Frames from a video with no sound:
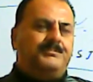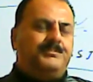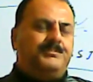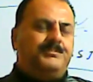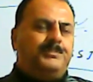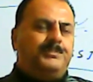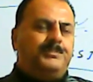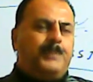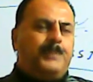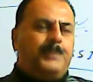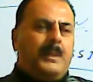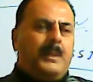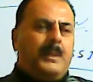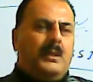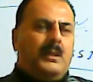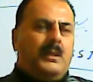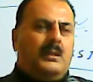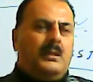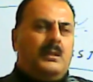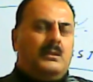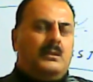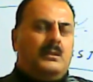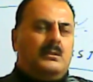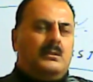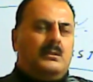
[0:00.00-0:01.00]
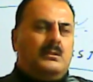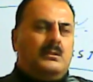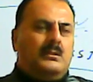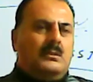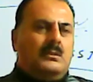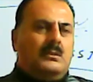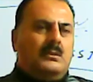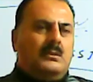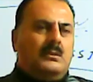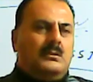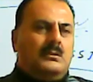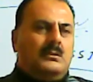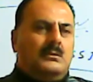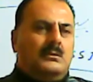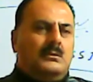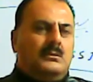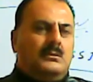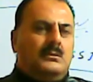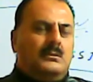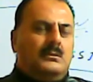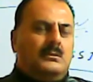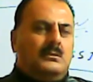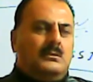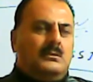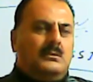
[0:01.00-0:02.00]

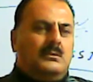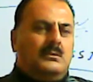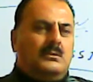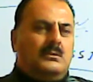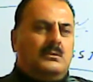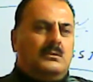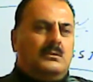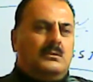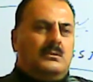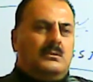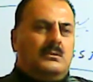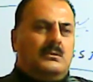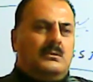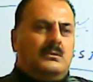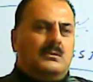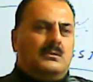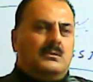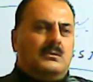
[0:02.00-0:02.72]
Nobody speaks.